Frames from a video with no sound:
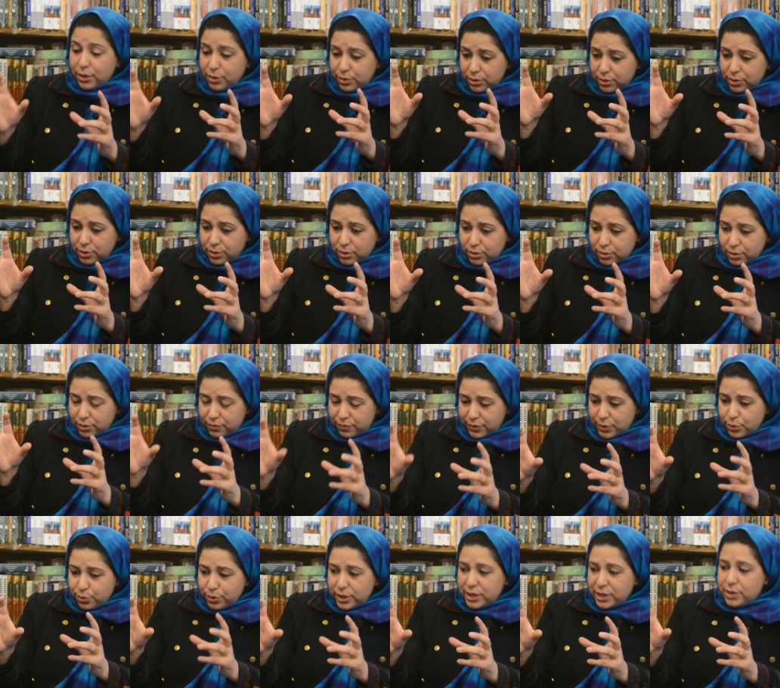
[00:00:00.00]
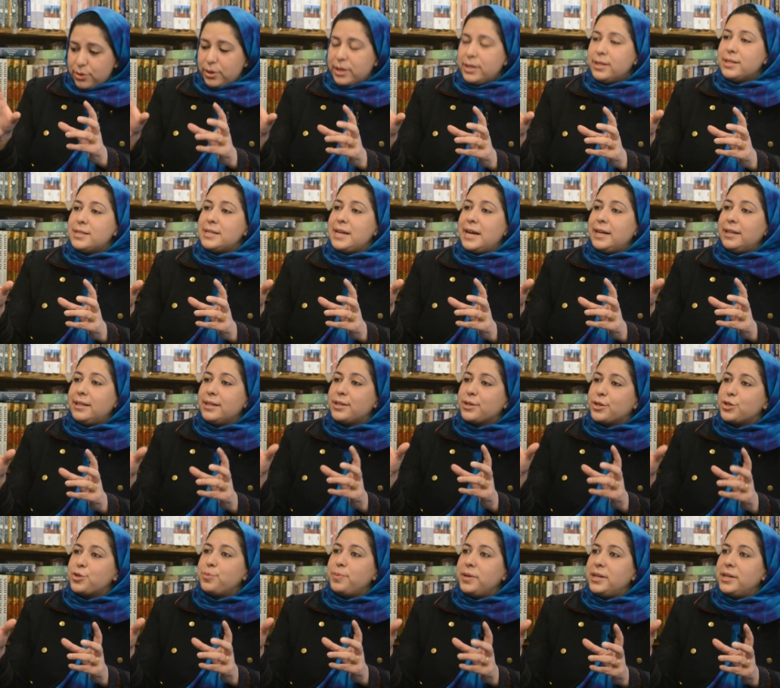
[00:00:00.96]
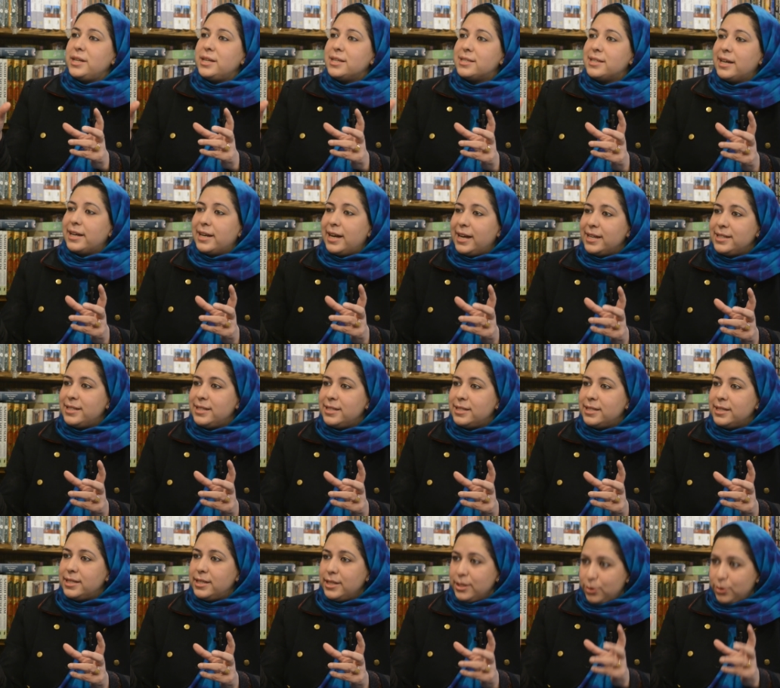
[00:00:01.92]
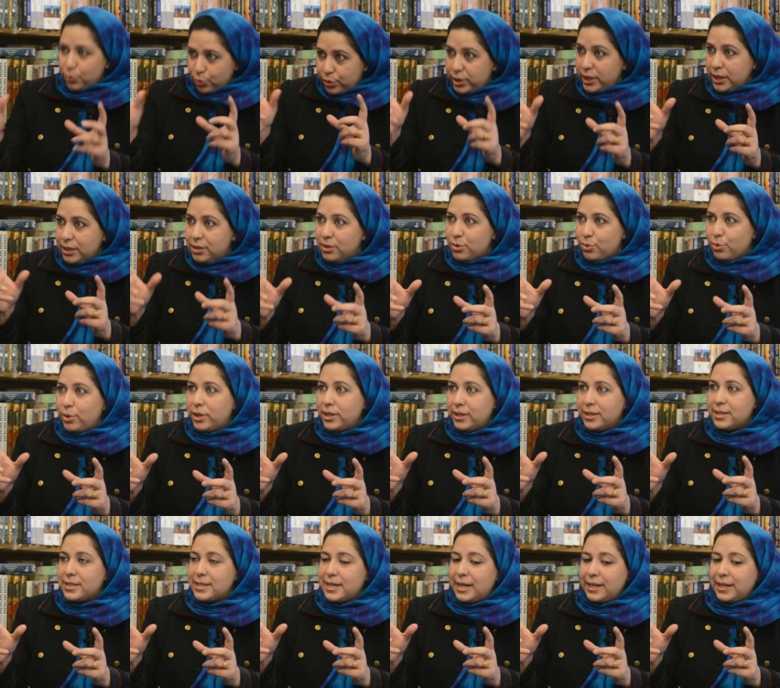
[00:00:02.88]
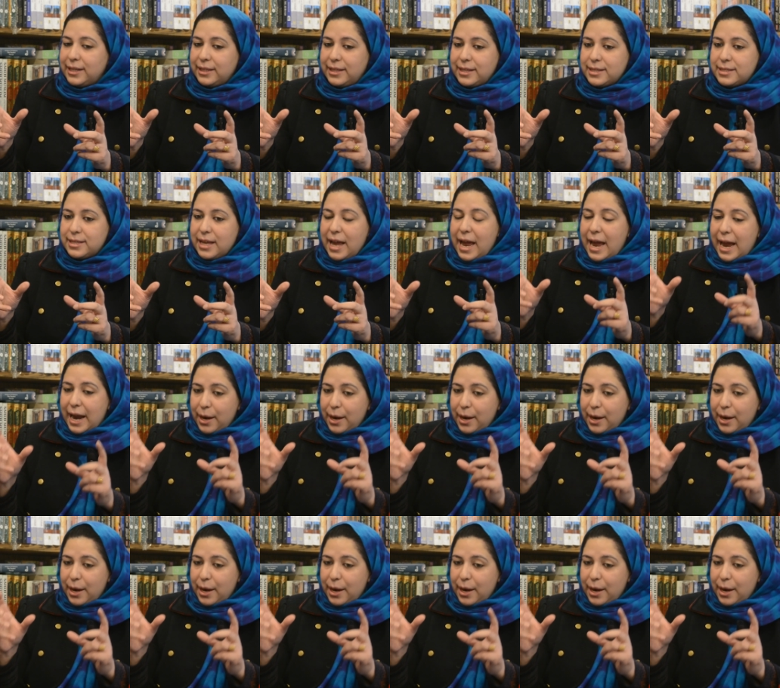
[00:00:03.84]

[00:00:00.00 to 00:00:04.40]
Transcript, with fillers: you, you need to understand that Kashmiri is our identity you need to understand this